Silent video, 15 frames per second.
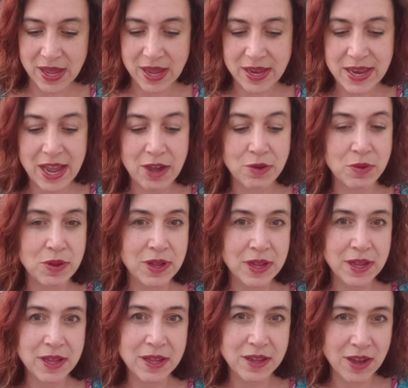Now,
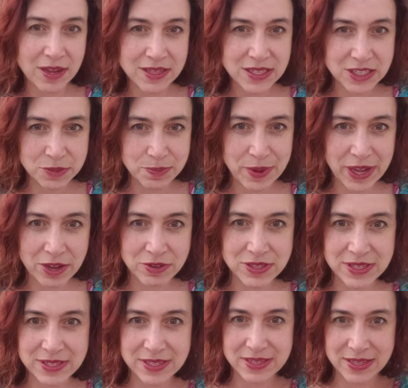gut
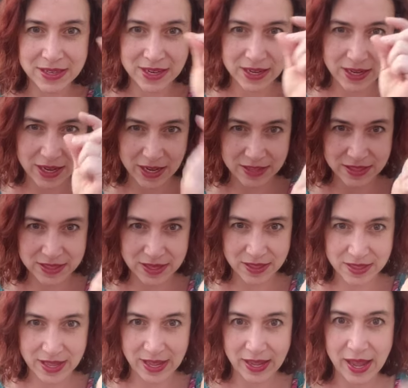dysbiosis isn't an instant
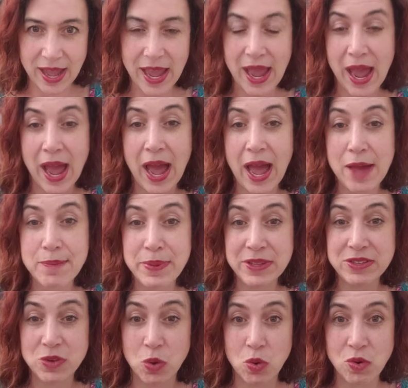thing. It
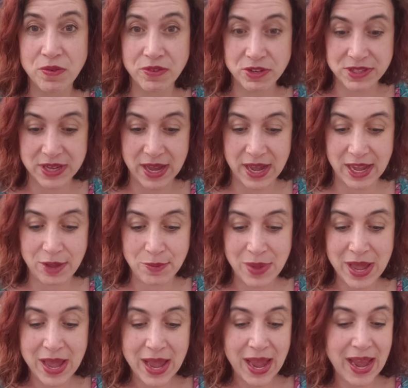happens over time,
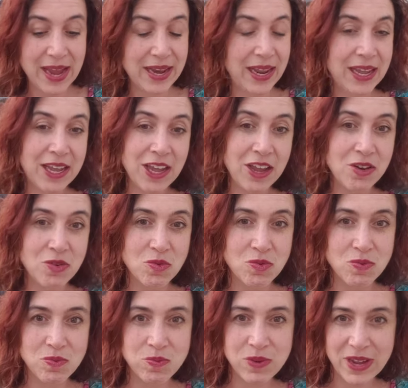and it
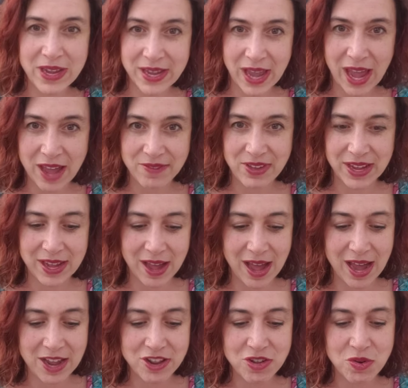can wreak havoc
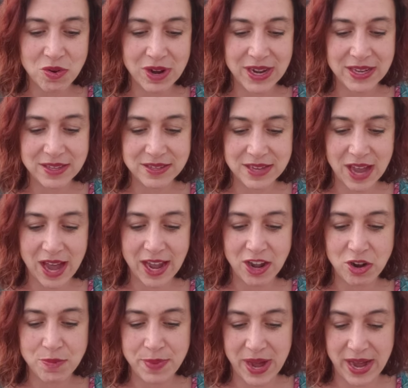on your
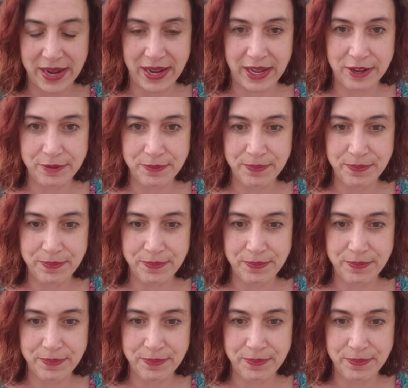entire body.